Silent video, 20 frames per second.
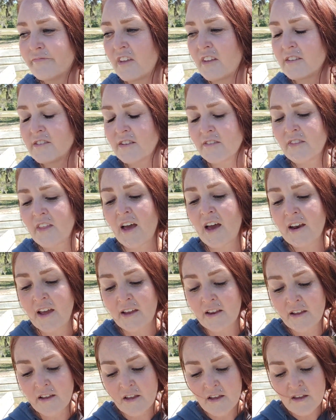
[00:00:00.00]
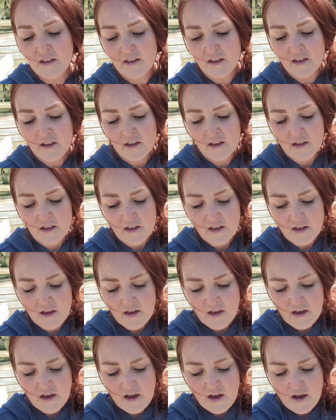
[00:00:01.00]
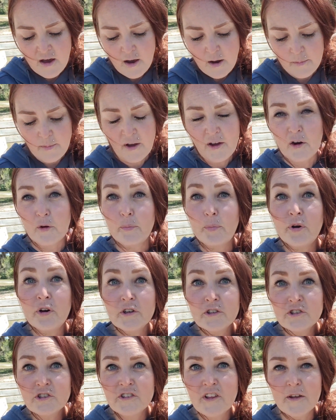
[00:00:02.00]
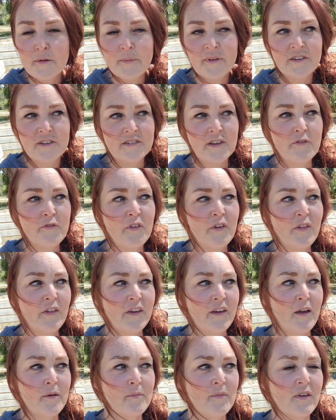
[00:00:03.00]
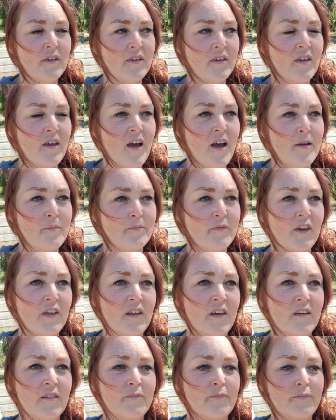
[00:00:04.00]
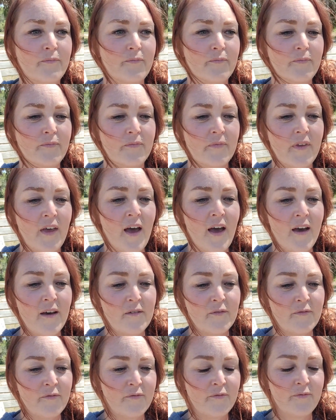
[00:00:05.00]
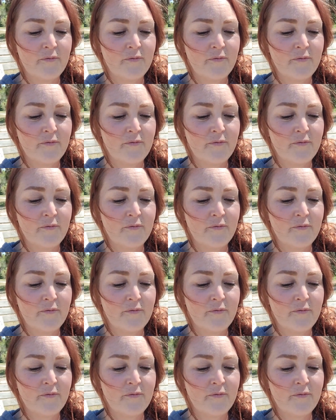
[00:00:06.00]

things like that, I I'm not going to push them because I feel like I'm I'm going to have